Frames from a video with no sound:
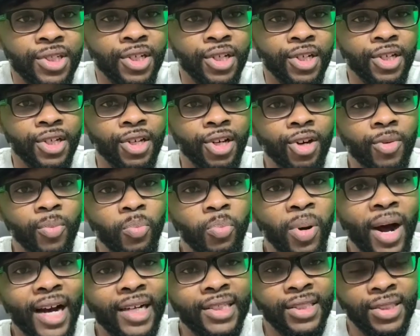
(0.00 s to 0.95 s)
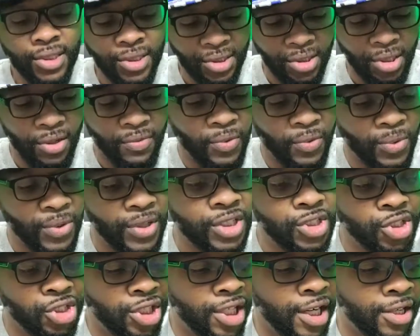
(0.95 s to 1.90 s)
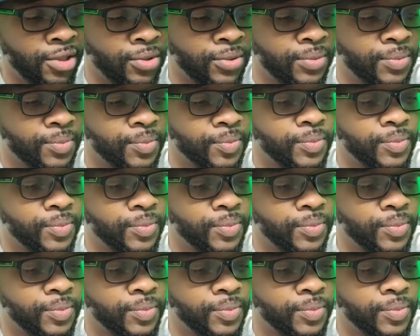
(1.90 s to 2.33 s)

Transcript: to unboxing stuff on this channel.